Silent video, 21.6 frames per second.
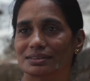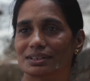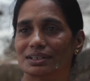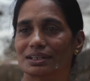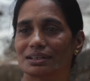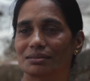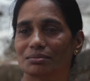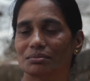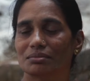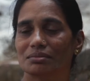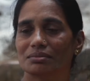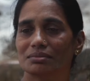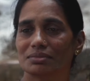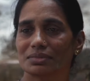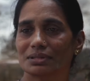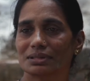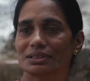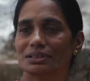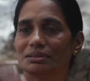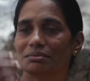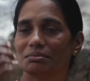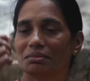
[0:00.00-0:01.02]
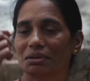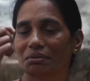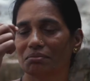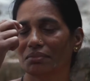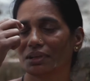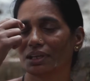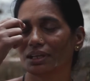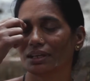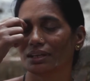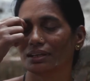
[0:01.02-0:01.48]
Tab kehti
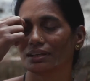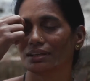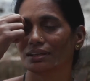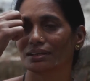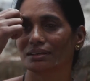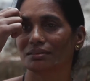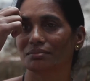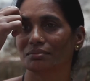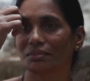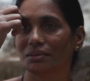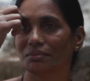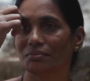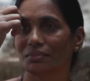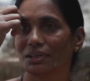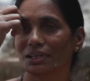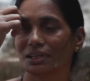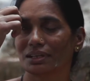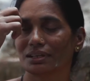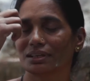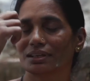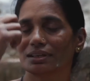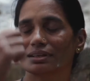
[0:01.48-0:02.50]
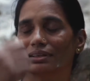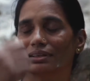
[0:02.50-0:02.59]
mummy, mummy.